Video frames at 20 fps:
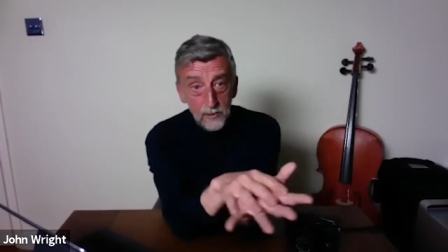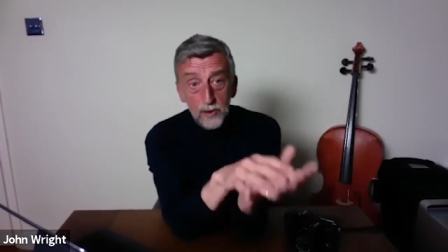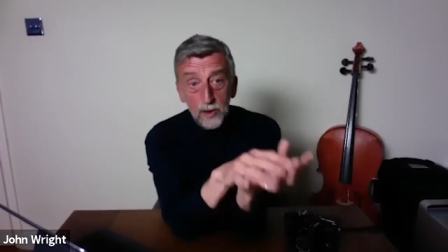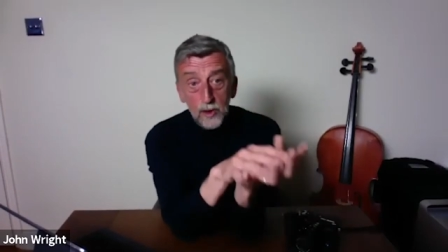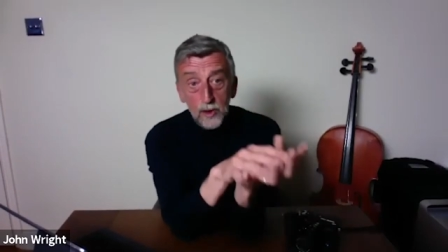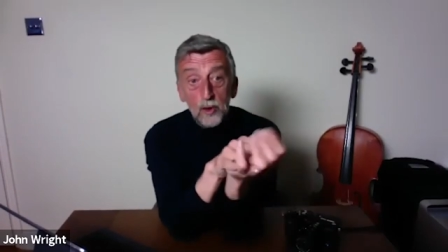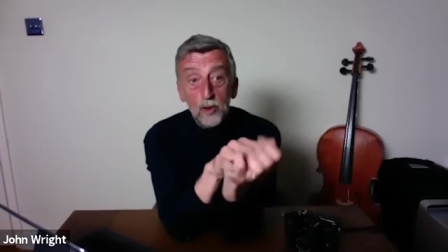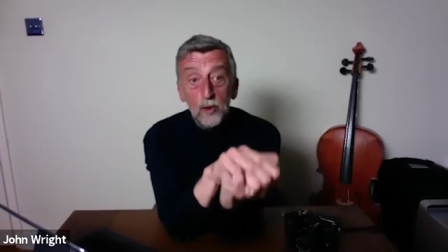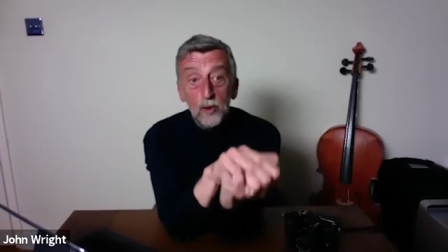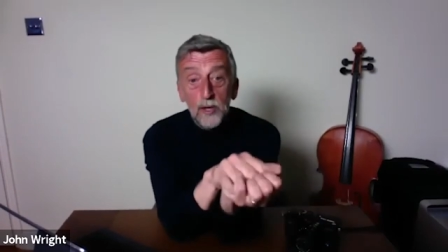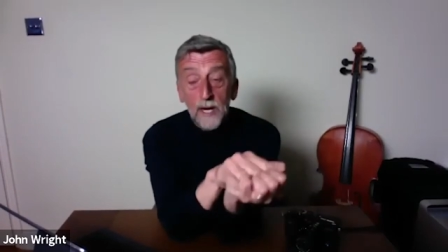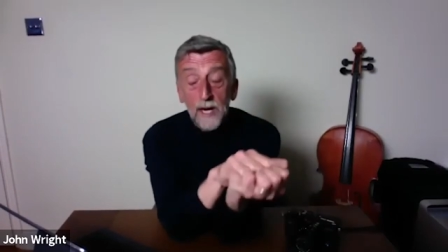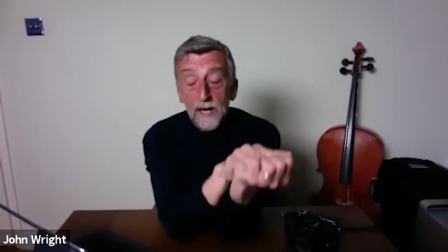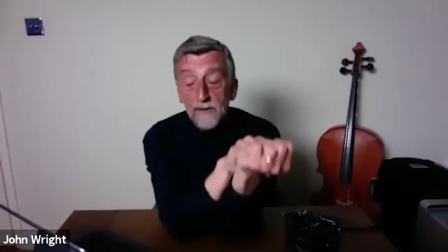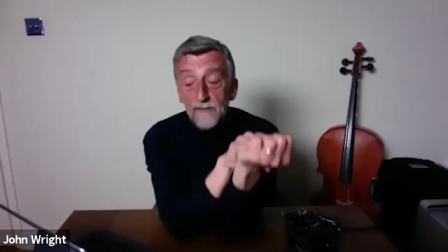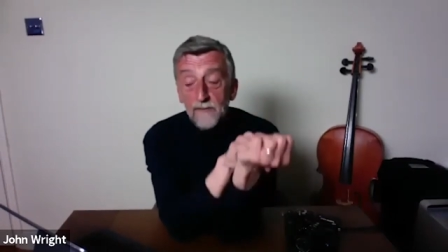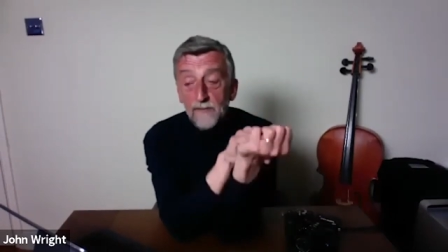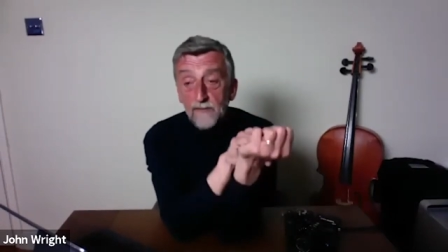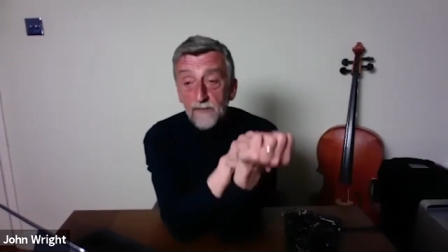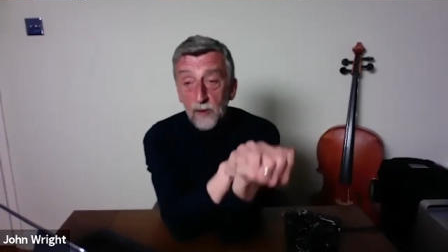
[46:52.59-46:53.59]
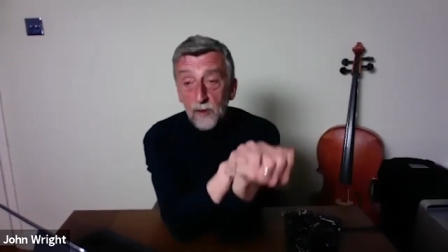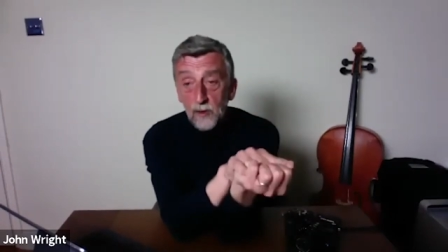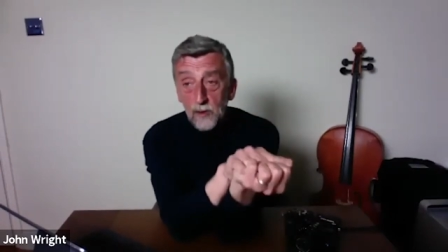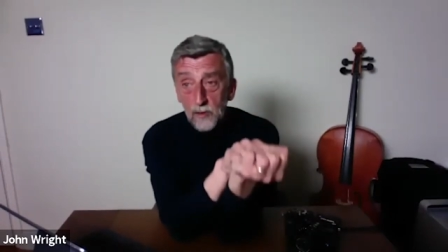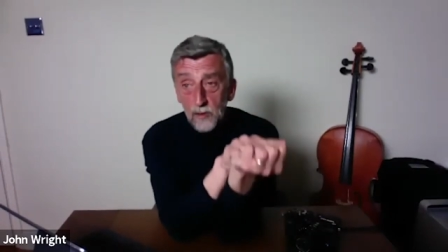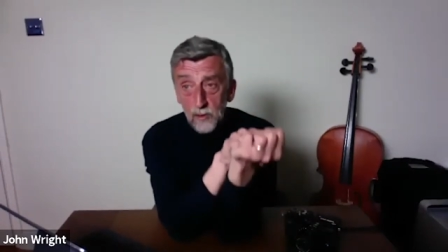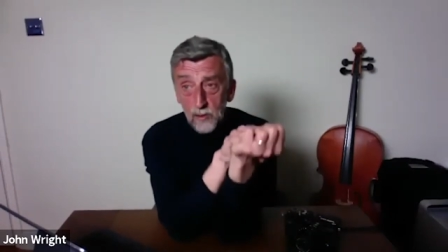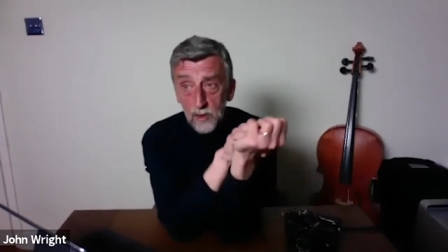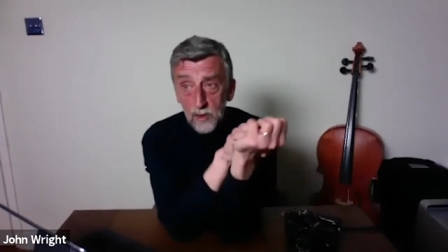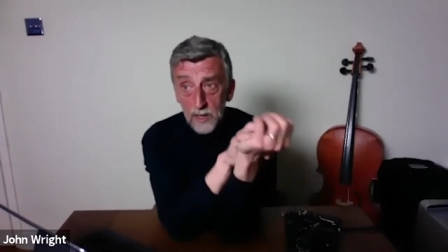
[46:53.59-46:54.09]
that you can
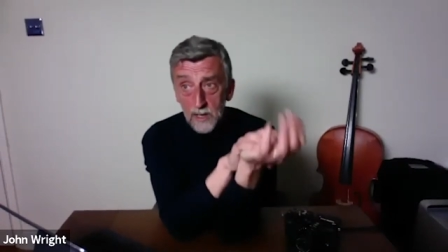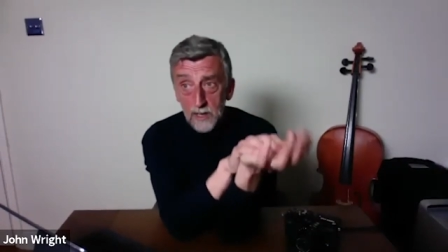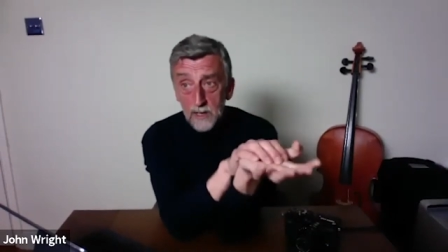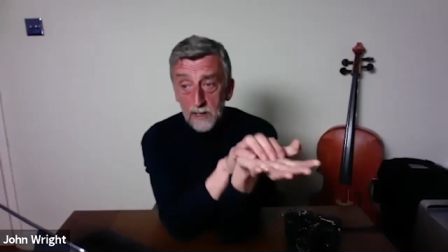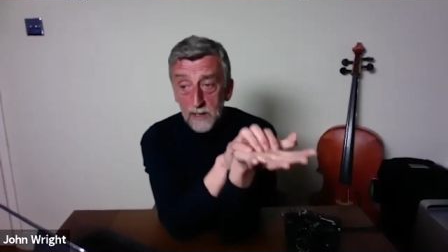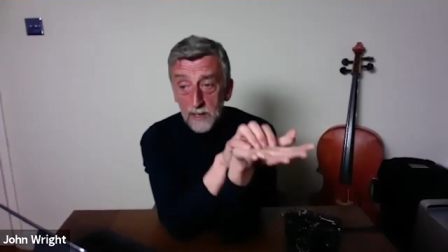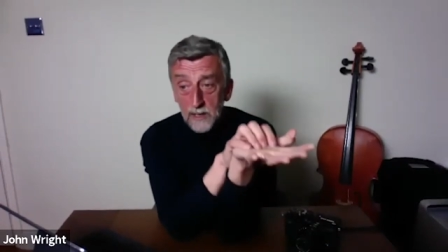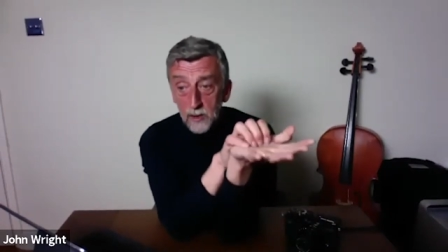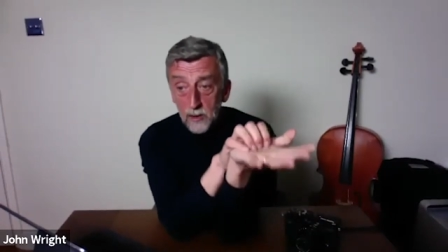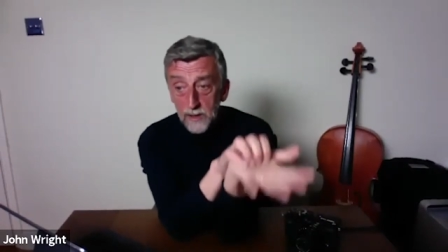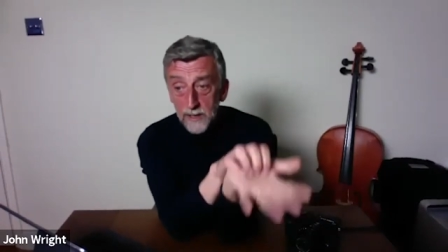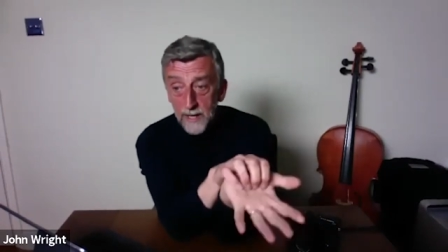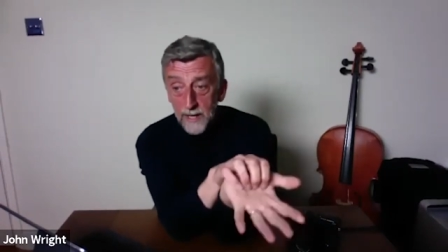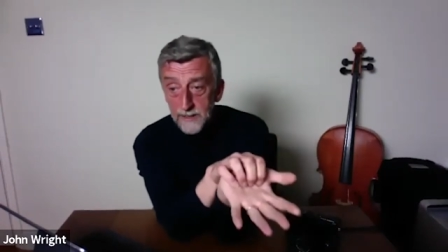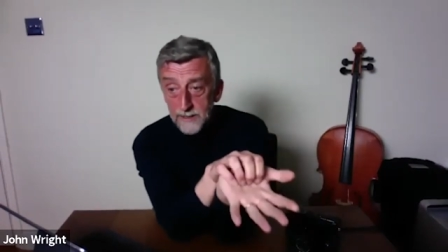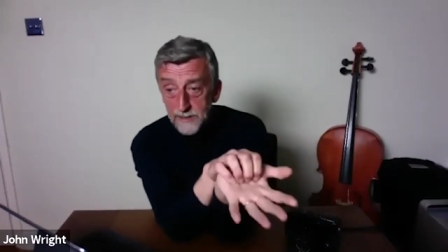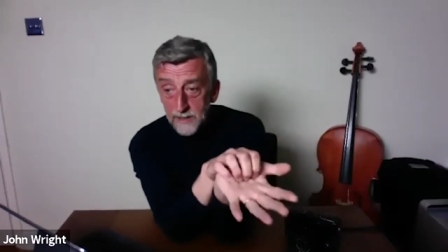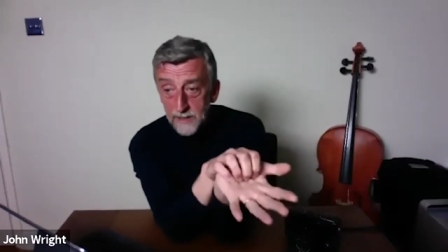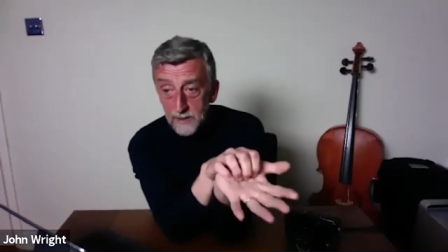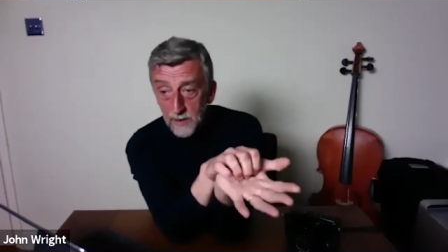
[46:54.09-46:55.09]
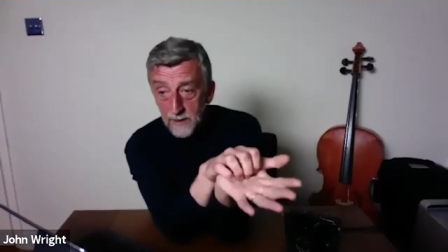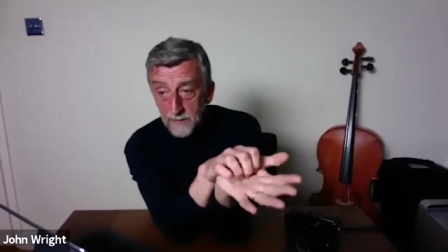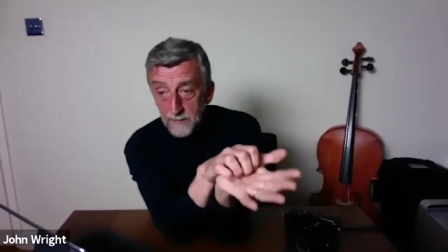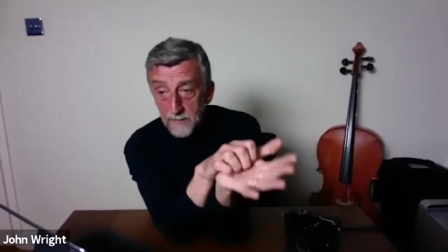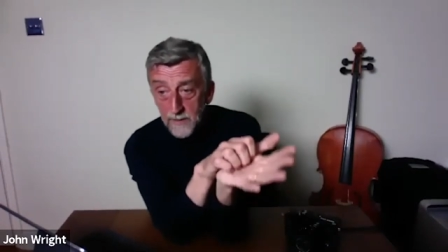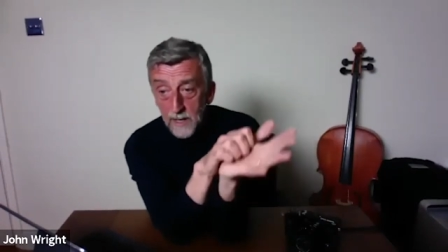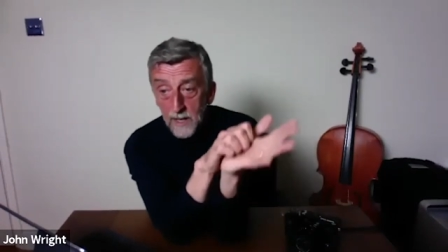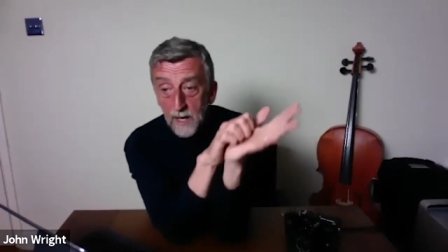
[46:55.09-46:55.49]
follow Harley on Instagram